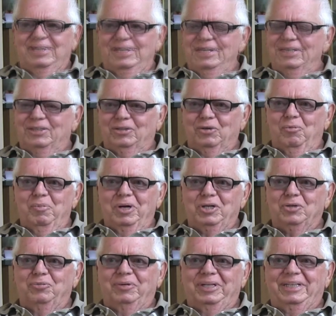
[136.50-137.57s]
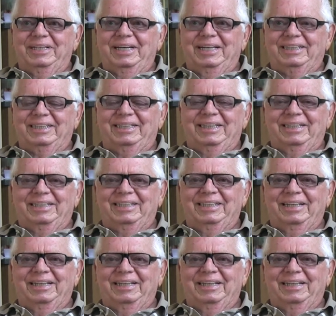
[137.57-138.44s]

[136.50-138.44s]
Seen so much of it, yes. It's